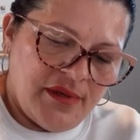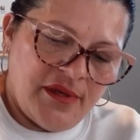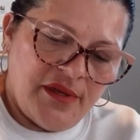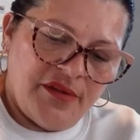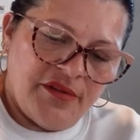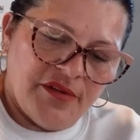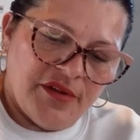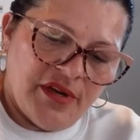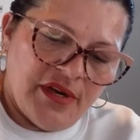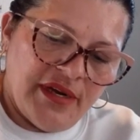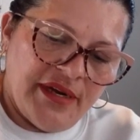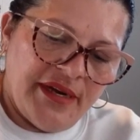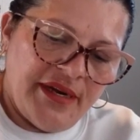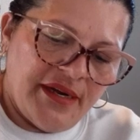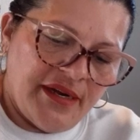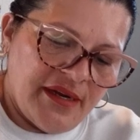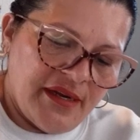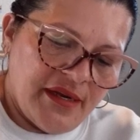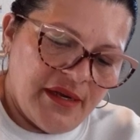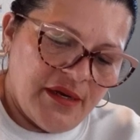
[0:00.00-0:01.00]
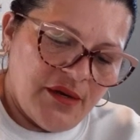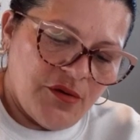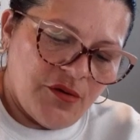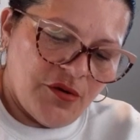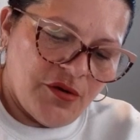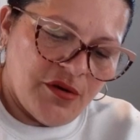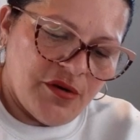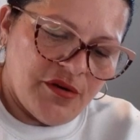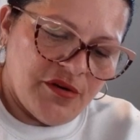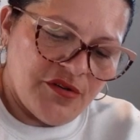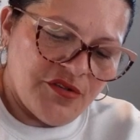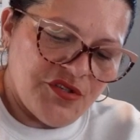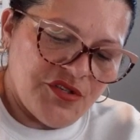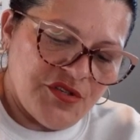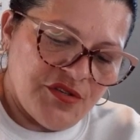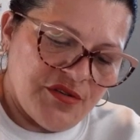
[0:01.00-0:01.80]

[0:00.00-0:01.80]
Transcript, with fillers: either clean it or